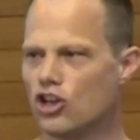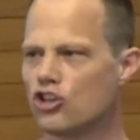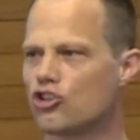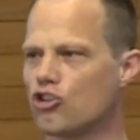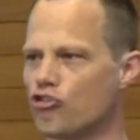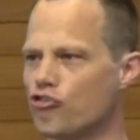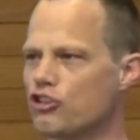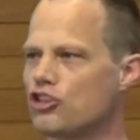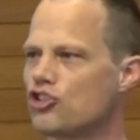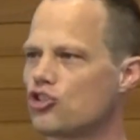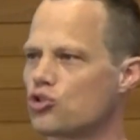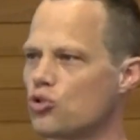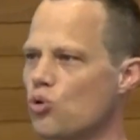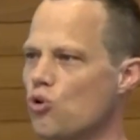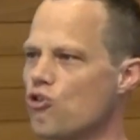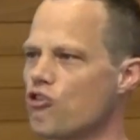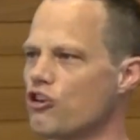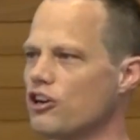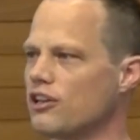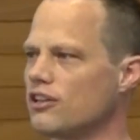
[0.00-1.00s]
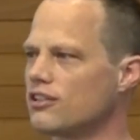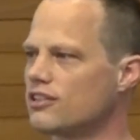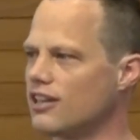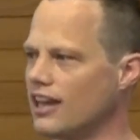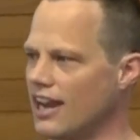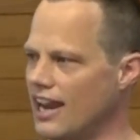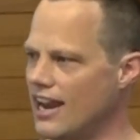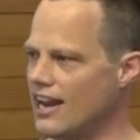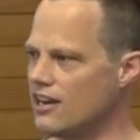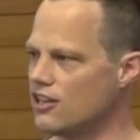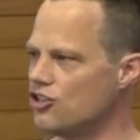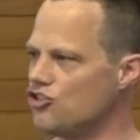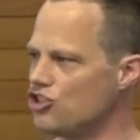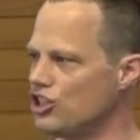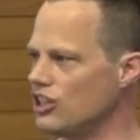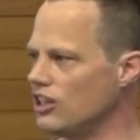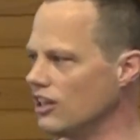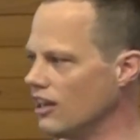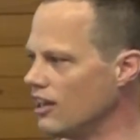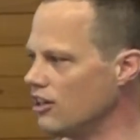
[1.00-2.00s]
to restore it to
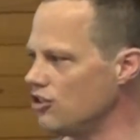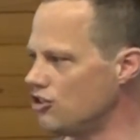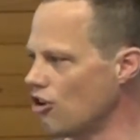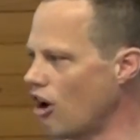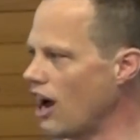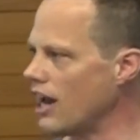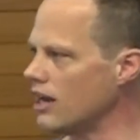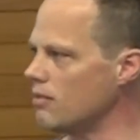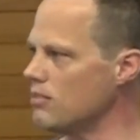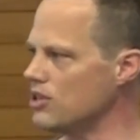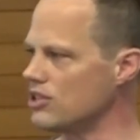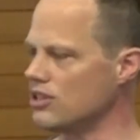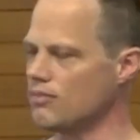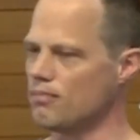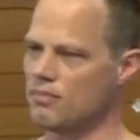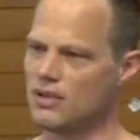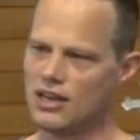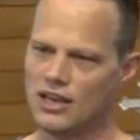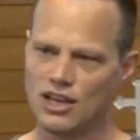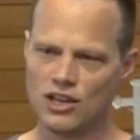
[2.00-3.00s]
energy and dynamism."